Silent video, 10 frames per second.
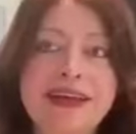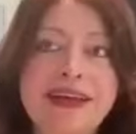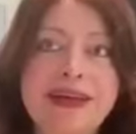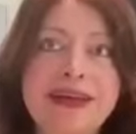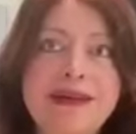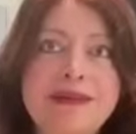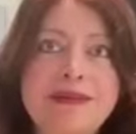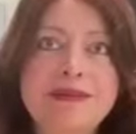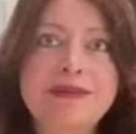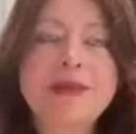
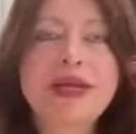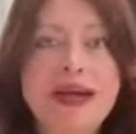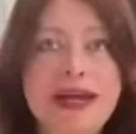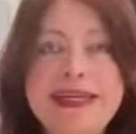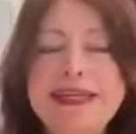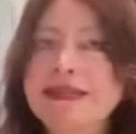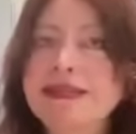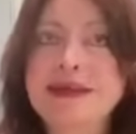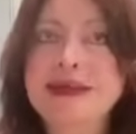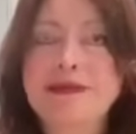Um, we're guided,
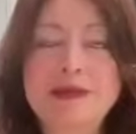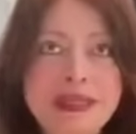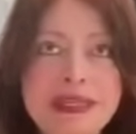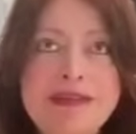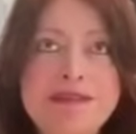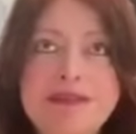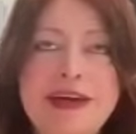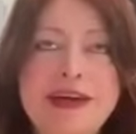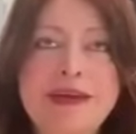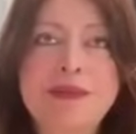I believe.
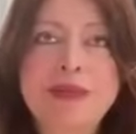Um,